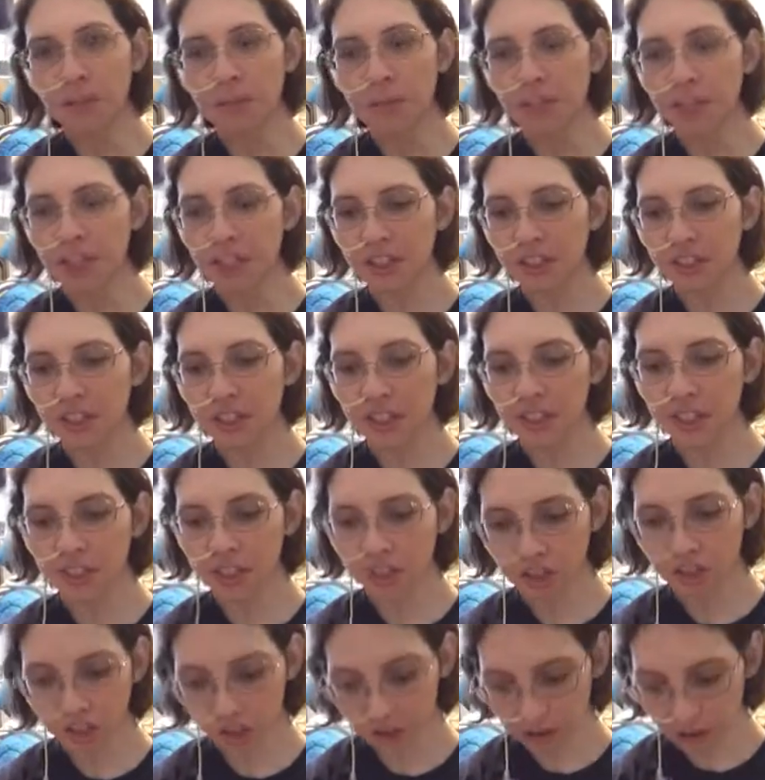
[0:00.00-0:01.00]
because then
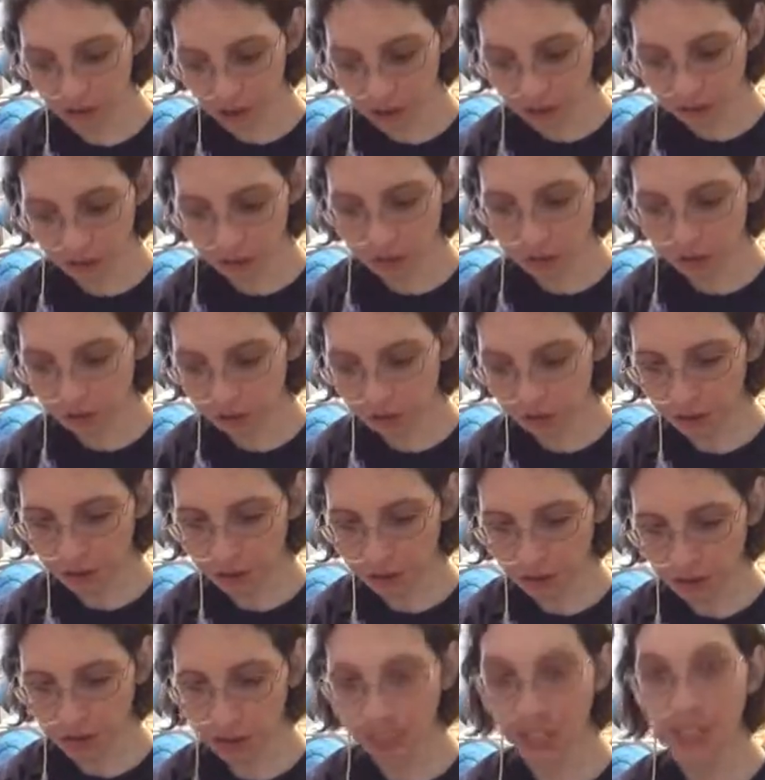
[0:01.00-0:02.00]
it just for
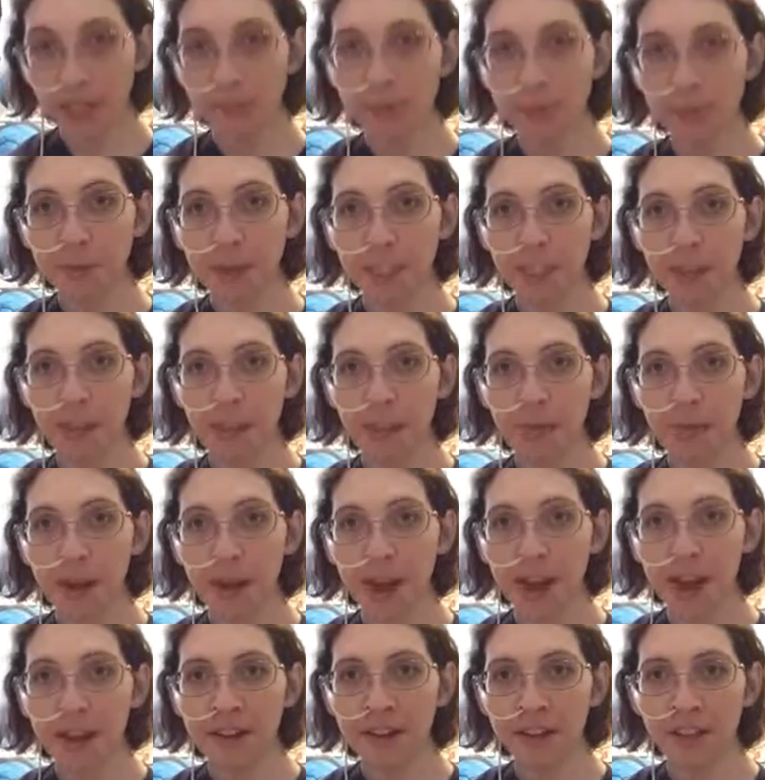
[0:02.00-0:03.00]
sure keeps my tube
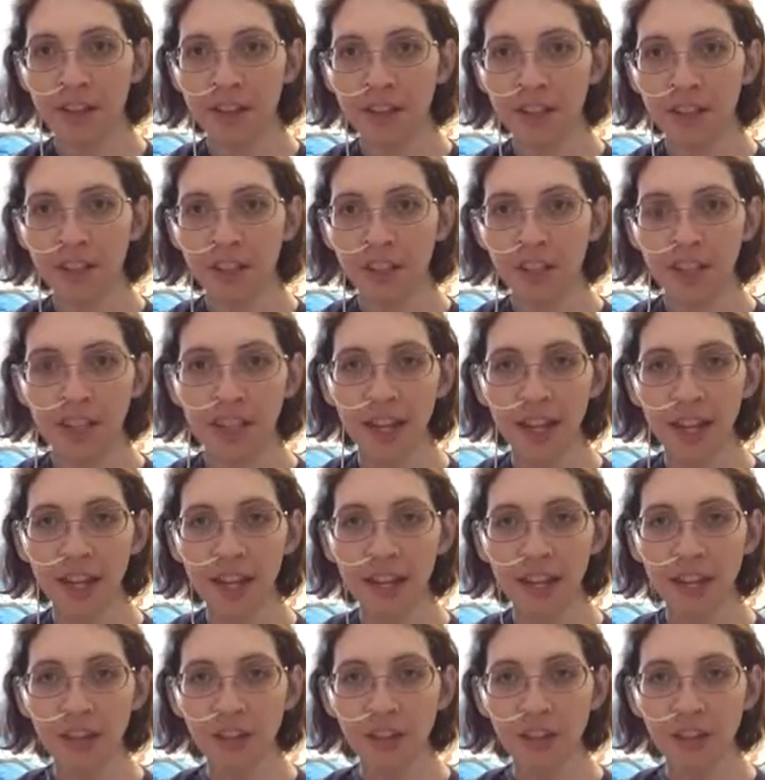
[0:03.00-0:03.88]
patent, as I say.